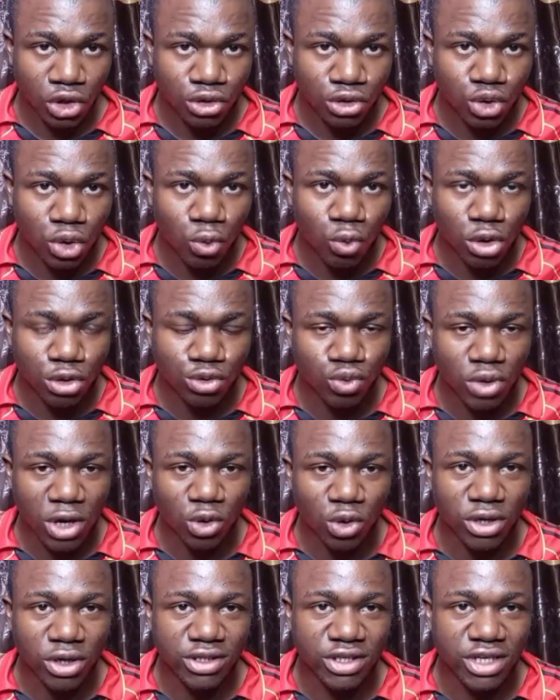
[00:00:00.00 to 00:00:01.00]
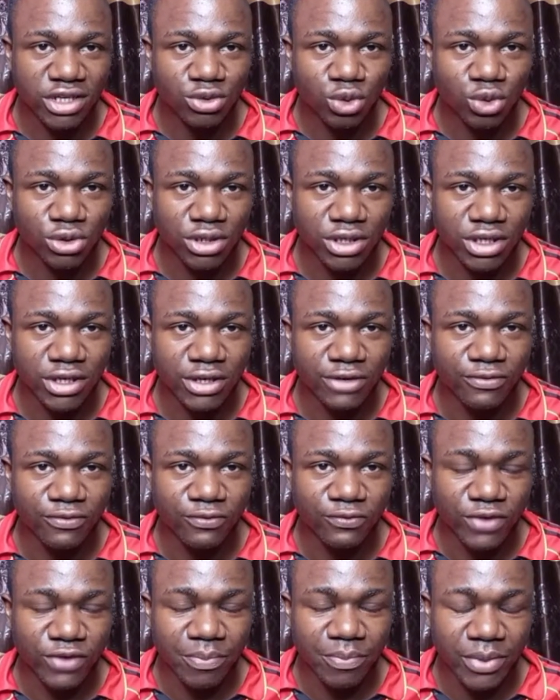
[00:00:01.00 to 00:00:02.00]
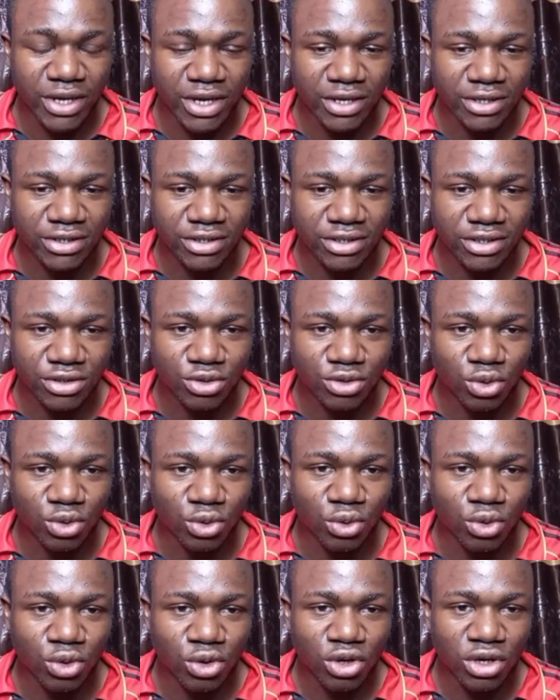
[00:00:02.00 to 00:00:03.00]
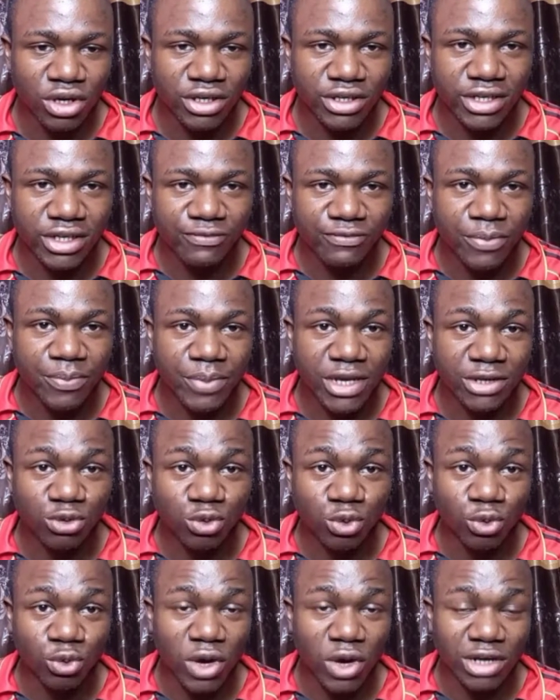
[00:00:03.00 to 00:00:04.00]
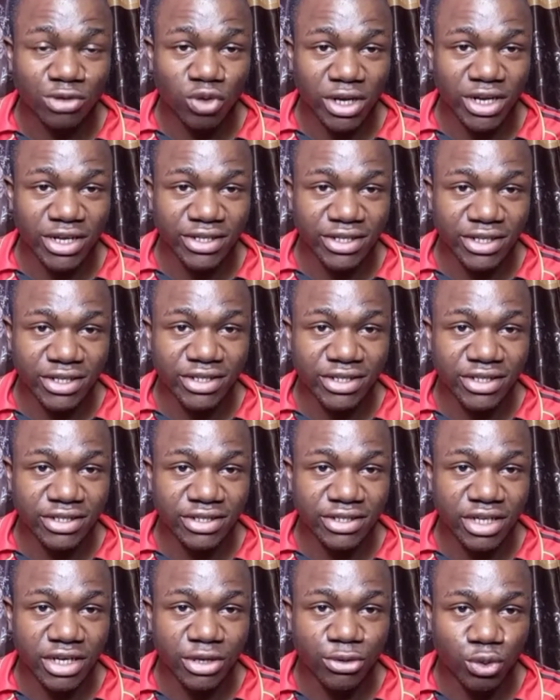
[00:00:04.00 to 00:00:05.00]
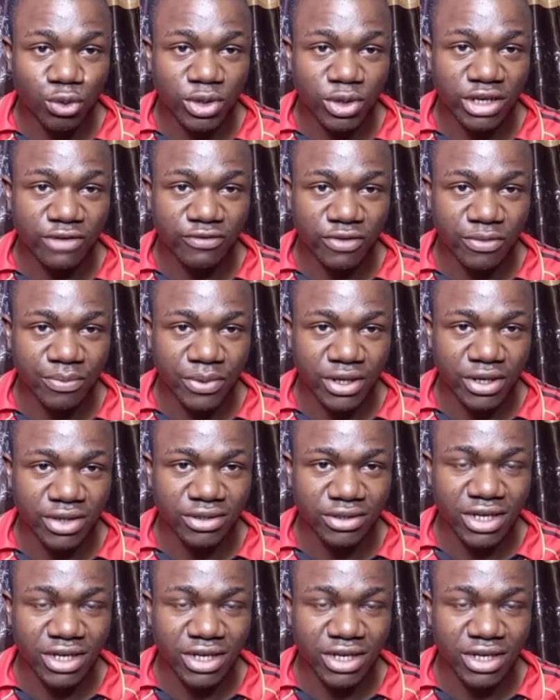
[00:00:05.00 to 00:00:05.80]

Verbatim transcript: So once you are connected to the VPS, so the VPS you actually need is a UK VPS.